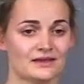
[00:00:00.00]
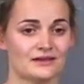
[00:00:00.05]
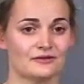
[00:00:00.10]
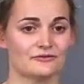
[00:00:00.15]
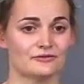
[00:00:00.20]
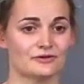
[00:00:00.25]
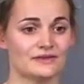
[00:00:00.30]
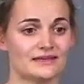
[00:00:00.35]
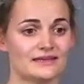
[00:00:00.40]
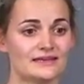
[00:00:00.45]

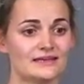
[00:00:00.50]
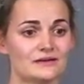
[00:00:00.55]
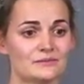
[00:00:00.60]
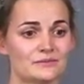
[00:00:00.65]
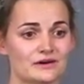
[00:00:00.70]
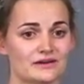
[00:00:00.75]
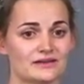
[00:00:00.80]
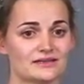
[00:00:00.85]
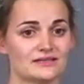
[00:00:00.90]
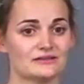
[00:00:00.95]
For the ihr
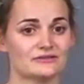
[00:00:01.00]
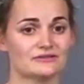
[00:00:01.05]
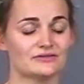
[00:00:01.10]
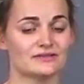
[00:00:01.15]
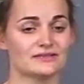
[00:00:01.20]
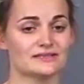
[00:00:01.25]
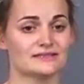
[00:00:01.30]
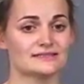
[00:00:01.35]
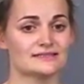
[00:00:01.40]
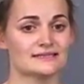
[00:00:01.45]
imperative,
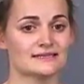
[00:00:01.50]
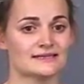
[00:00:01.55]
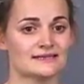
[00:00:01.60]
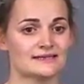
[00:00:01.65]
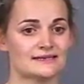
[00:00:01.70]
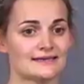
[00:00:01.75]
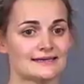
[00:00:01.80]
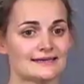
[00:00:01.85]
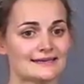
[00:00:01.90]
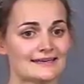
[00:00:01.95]
it's
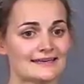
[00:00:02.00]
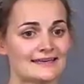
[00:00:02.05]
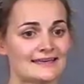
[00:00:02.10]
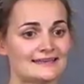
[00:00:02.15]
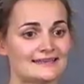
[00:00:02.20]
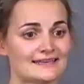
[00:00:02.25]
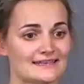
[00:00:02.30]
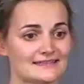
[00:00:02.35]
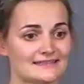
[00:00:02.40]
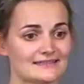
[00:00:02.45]

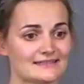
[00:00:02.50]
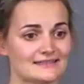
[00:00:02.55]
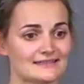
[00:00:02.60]
redet.